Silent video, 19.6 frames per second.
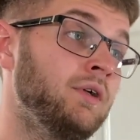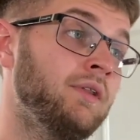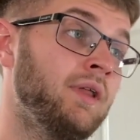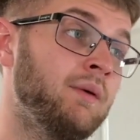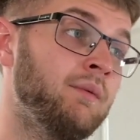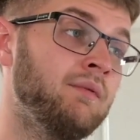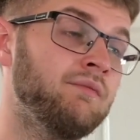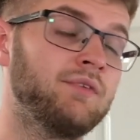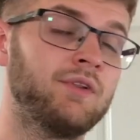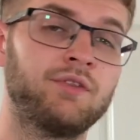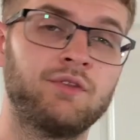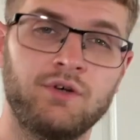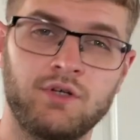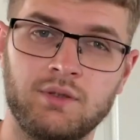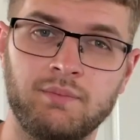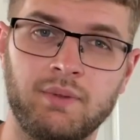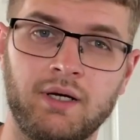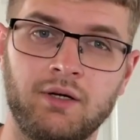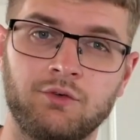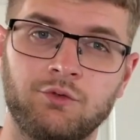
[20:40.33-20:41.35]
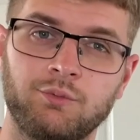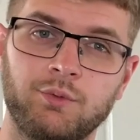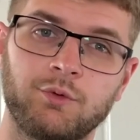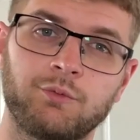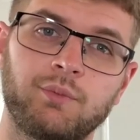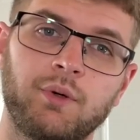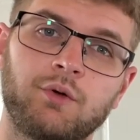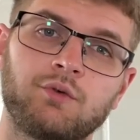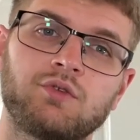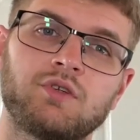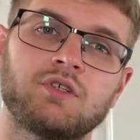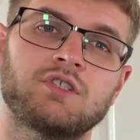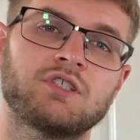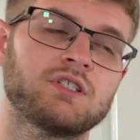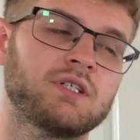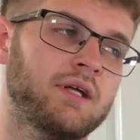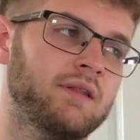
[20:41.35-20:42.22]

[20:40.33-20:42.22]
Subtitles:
They went for £30 plus postage.